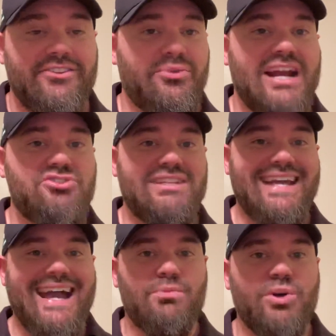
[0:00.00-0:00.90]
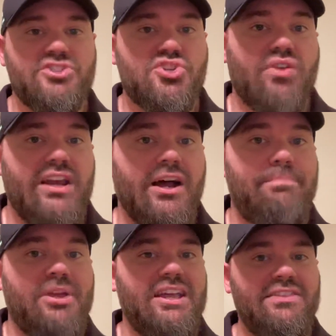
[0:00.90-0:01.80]
They're actually 9-1 straight
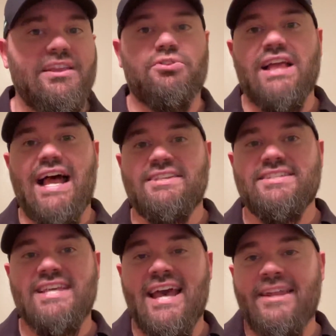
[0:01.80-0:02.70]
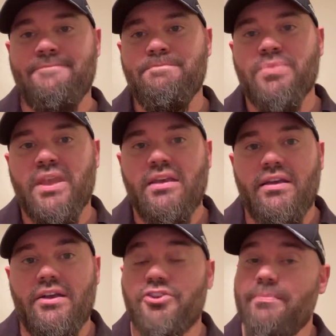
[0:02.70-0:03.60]
up in their last 10,
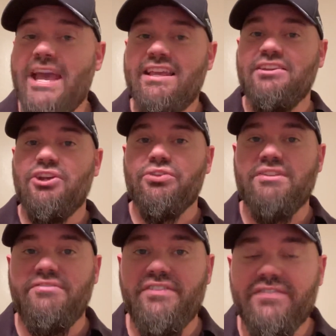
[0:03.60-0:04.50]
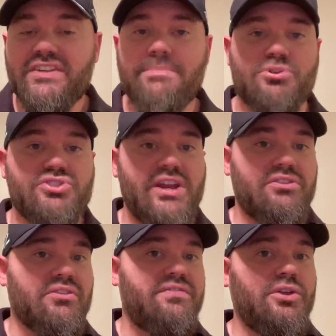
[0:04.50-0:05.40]
and they're making nearly 50%
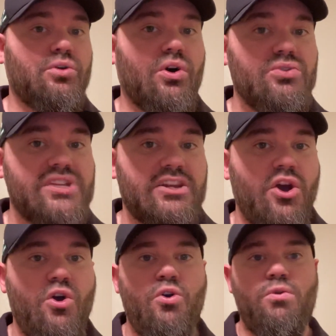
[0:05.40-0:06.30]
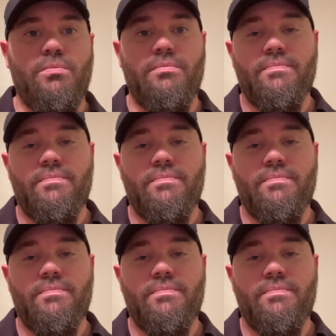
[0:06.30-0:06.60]
of their field goals at home.